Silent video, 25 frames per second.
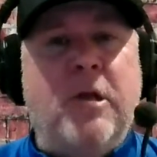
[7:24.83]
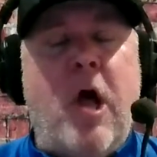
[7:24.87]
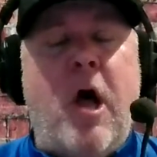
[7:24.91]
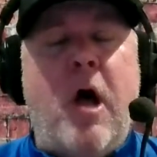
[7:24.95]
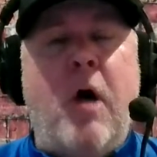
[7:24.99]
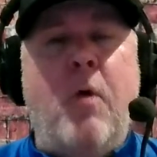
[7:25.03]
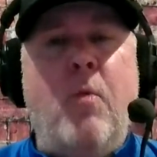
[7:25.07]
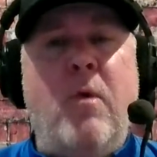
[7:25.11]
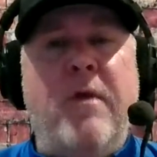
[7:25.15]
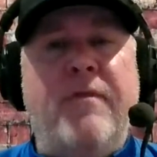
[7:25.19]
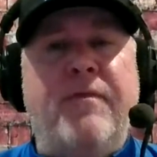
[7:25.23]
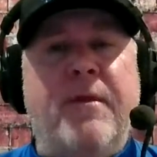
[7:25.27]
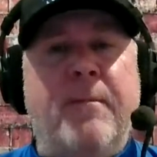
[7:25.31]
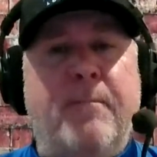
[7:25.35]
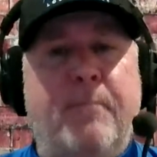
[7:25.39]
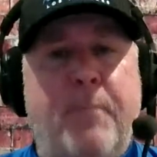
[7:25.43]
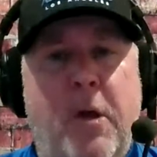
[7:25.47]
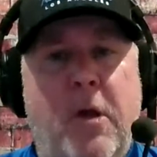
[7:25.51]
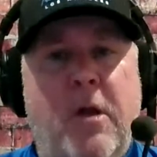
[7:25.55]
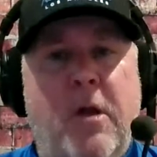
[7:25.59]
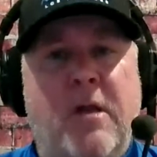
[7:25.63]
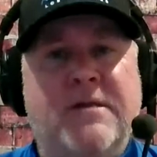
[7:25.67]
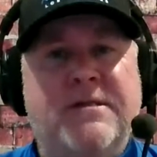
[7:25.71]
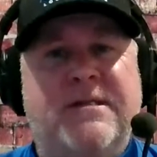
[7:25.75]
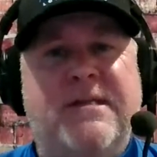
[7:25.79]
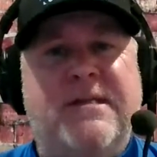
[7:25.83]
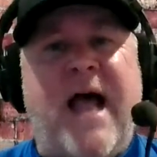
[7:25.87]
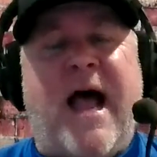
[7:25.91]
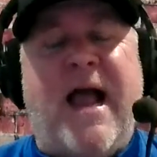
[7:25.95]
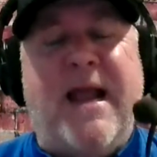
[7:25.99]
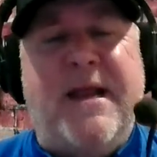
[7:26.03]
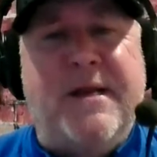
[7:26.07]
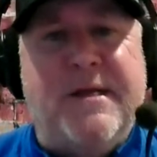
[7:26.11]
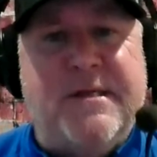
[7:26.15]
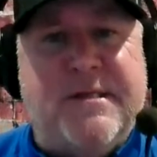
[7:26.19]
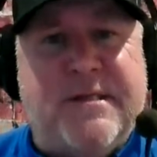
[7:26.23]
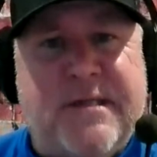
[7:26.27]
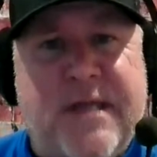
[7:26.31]
along with the Bulls
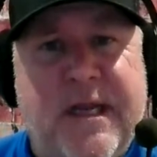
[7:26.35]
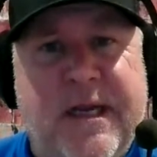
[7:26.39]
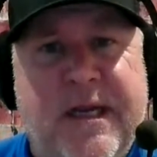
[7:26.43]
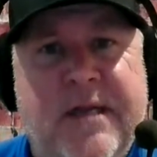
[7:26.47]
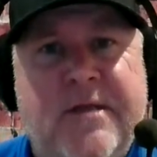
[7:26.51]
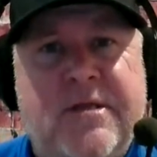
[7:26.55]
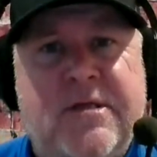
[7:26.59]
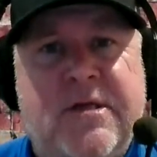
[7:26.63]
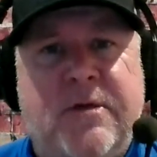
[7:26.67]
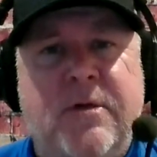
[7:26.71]
dynasty,